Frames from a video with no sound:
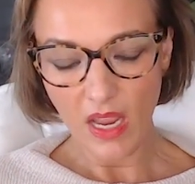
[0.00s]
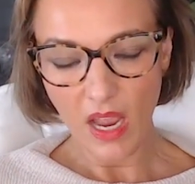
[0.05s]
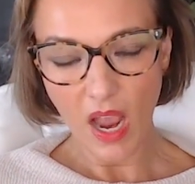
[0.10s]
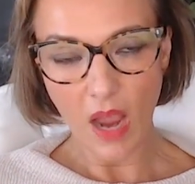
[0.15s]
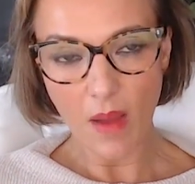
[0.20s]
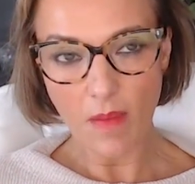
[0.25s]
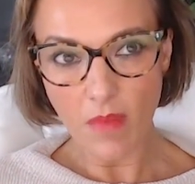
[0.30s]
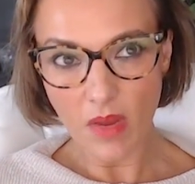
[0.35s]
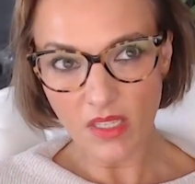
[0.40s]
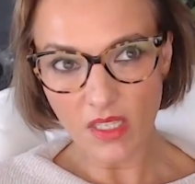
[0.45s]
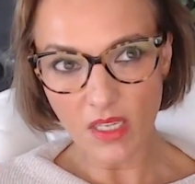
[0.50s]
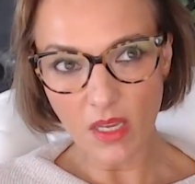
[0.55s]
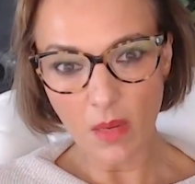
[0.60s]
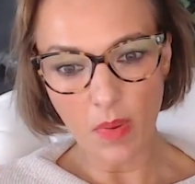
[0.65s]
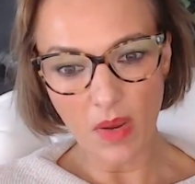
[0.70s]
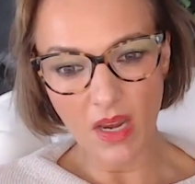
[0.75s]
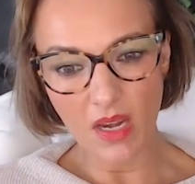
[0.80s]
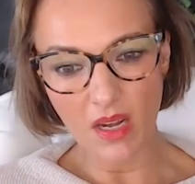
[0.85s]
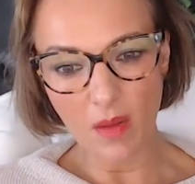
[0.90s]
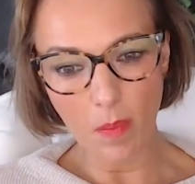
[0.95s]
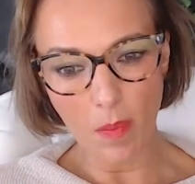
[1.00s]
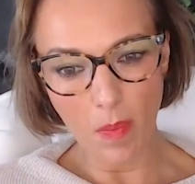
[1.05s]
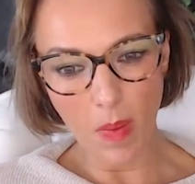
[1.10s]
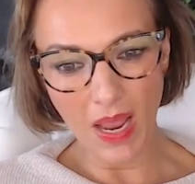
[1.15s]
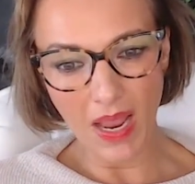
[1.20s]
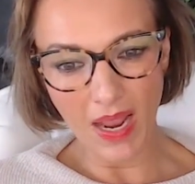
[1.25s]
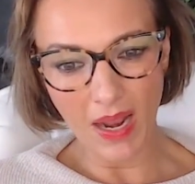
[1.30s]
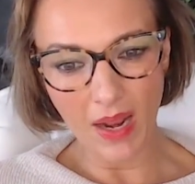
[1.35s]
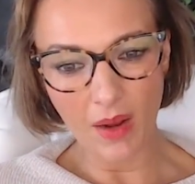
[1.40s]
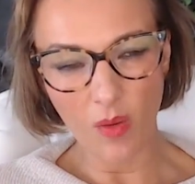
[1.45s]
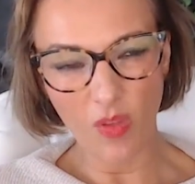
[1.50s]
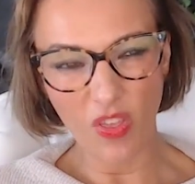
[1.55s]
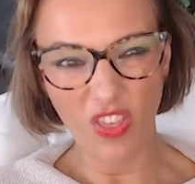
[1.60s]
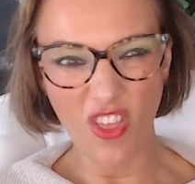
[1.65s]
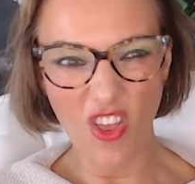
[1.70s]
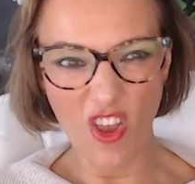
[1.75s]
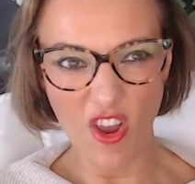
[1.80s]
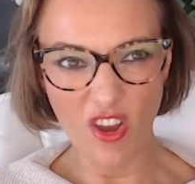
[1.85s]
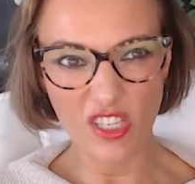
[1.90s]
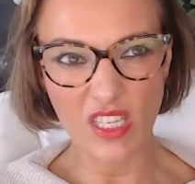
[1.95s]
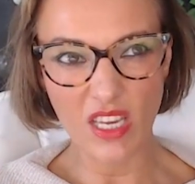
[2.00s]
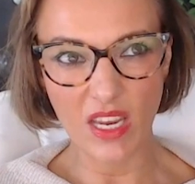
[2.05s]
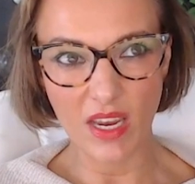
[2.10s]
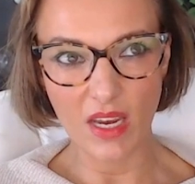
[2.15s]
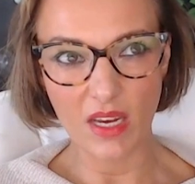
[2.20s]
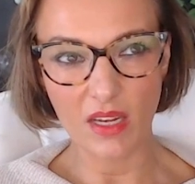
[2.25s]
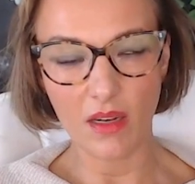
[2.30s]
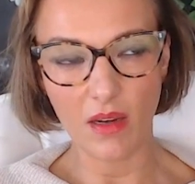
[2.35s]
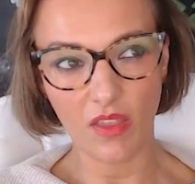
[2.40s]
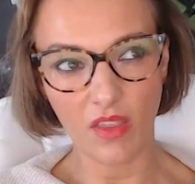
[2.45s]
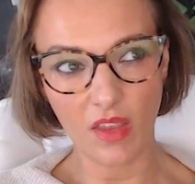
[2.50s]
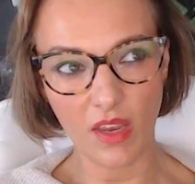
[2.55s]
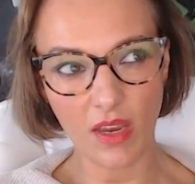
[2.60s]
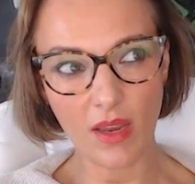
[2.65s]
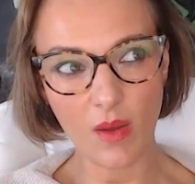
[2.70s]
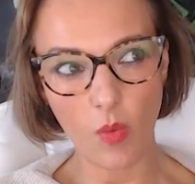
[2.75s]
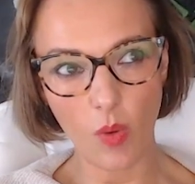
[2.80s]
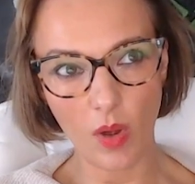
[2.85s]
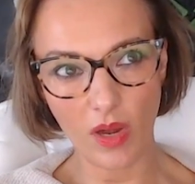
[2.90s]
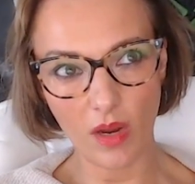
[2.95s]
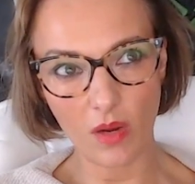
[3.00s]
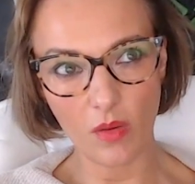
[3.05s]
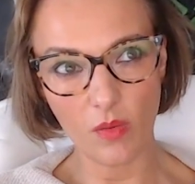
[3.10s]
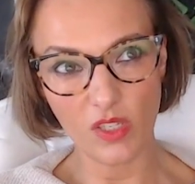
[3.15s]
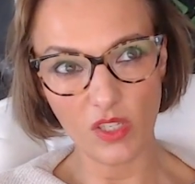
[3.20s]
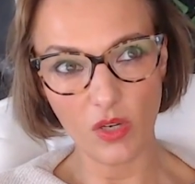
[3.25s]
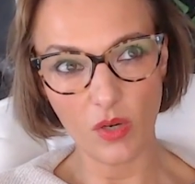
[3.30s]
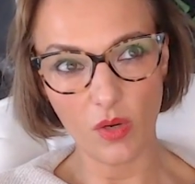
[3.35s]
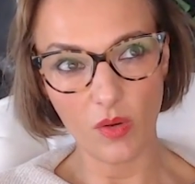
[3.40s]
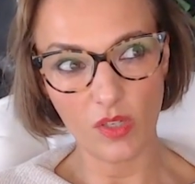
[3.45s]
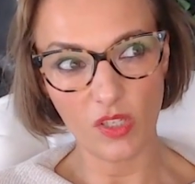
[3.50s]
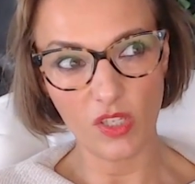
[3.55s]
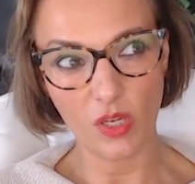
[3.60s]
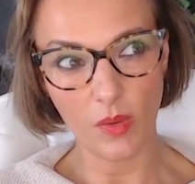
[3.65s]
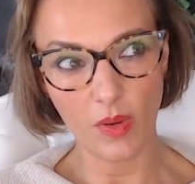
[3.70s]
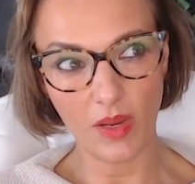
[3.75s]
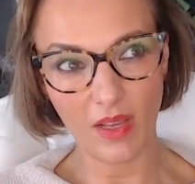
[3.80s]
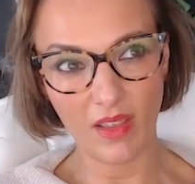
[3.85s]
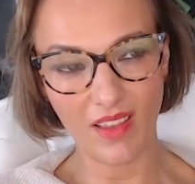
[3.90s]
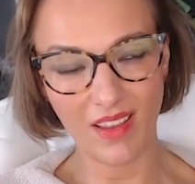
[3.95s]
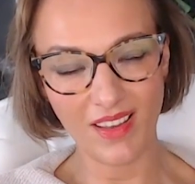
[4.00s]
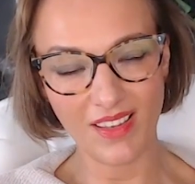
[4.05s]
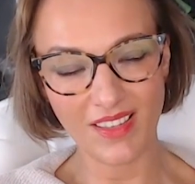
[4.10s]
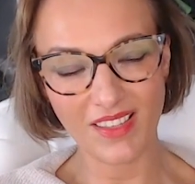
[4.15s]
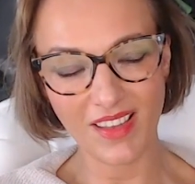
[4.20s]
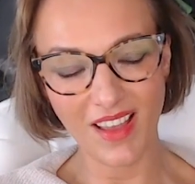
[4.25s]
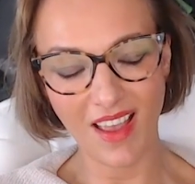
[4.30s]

I must have been about 13, I think, when I was do, doing this.